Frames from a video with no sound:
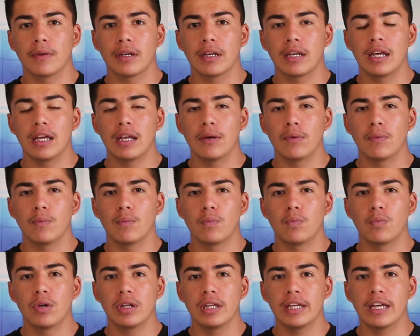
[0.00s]
can
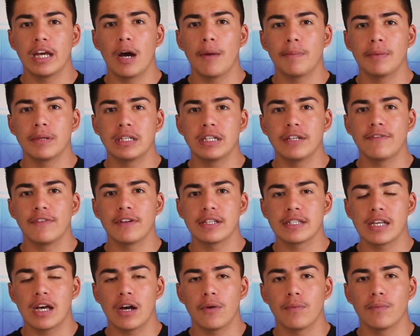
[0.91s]
really help a
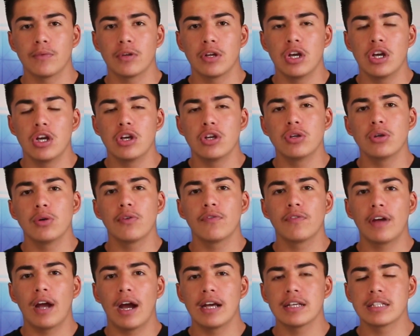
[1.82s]
defense out. You have
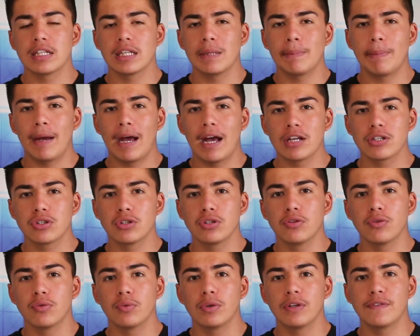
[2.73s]
guys in the past
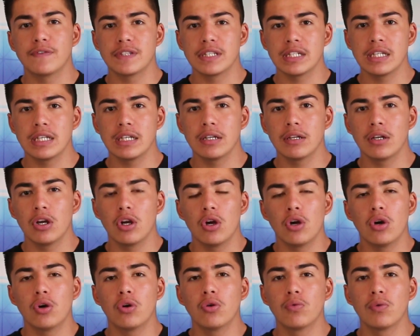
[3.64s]
who we've seen
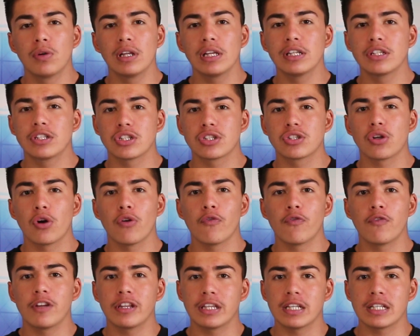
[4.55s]
who really just
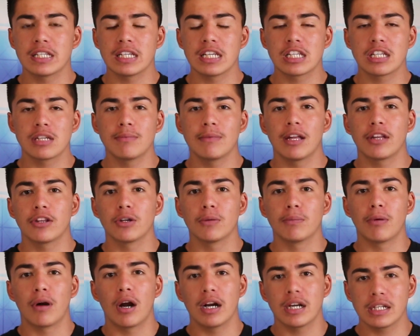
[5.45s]
don't fit the system that they're
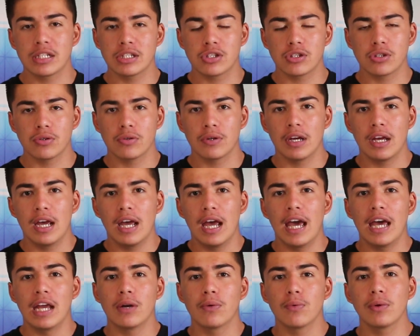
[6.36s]
brought into,
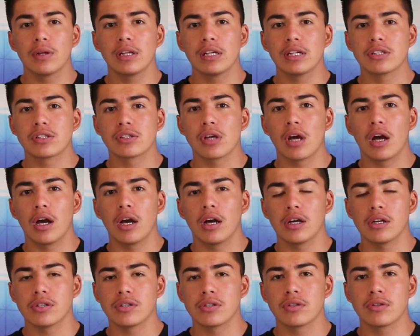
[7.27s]
and it really
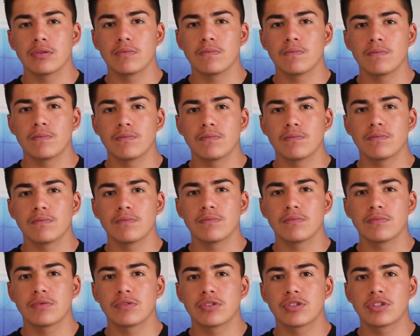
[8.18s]

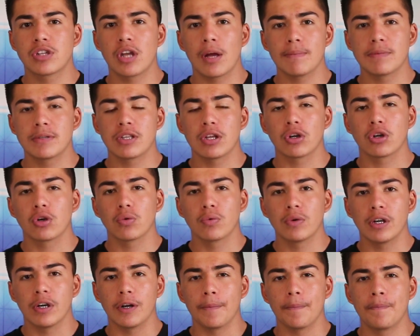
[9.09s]
stumps their
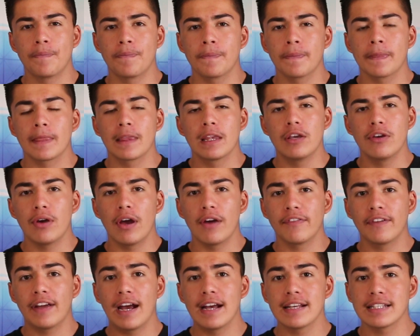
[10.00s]
career. You
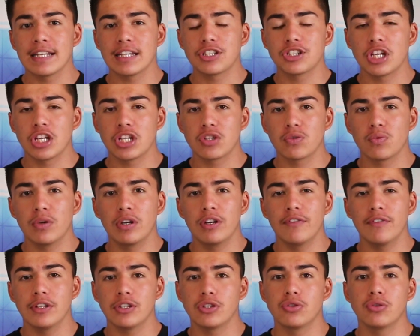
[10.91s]
have guys like Chase
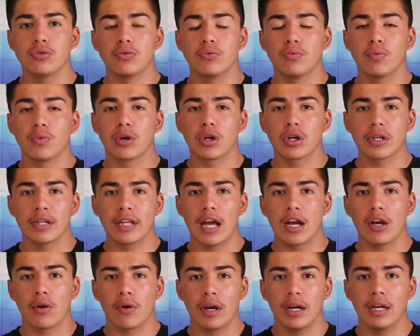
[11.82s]
Winovich who weren't
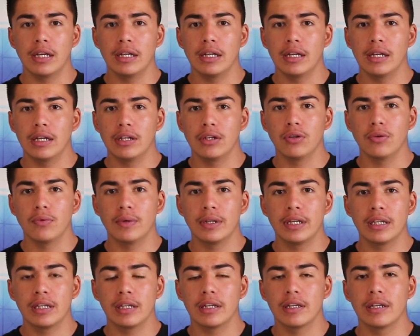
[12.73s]
that great in New
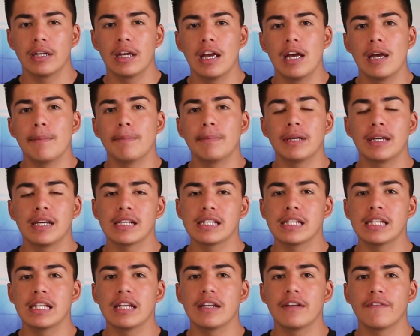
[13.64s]
England because
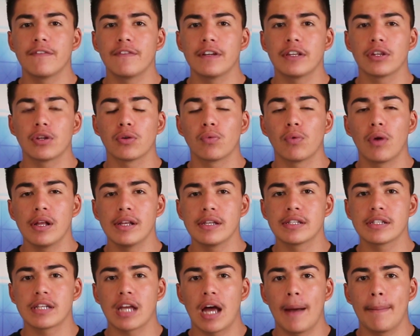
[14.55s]
he didn't fit the
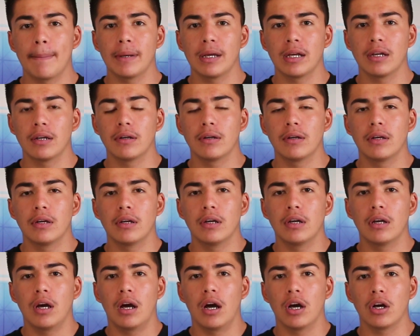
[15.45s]
run-stopping
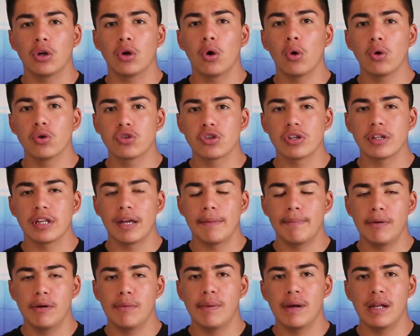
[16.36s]
culture that
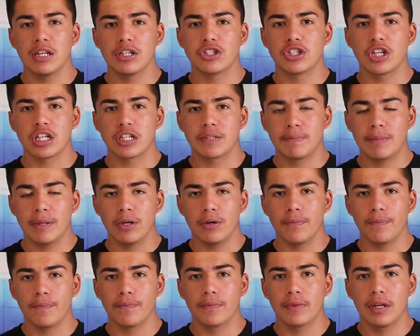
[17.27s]
Bill Belichick's
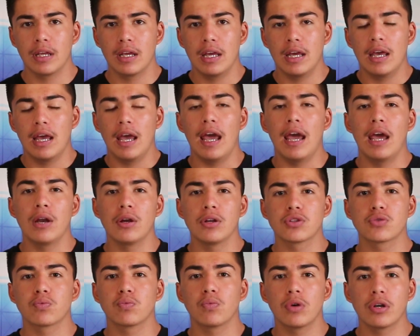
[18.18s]
built. And
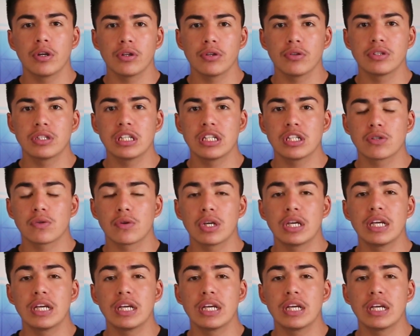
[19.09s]
it's one of those things where